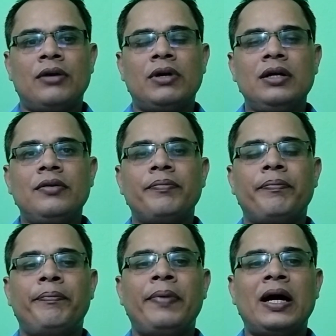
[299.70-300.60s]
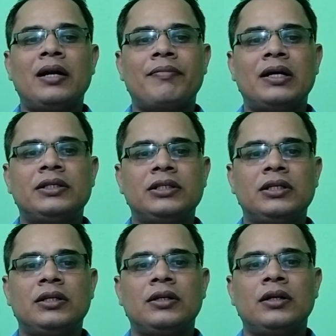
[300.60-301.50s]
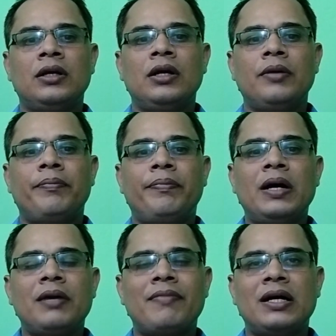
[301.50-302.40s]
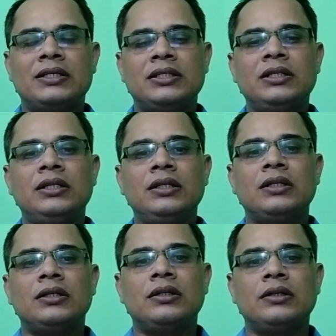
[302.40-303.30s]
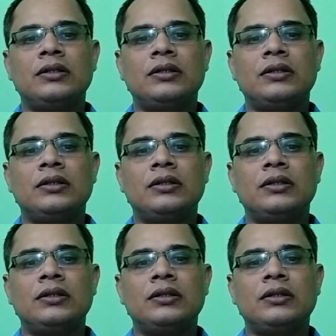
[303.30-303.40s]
Third one, PAT margin. PAT margin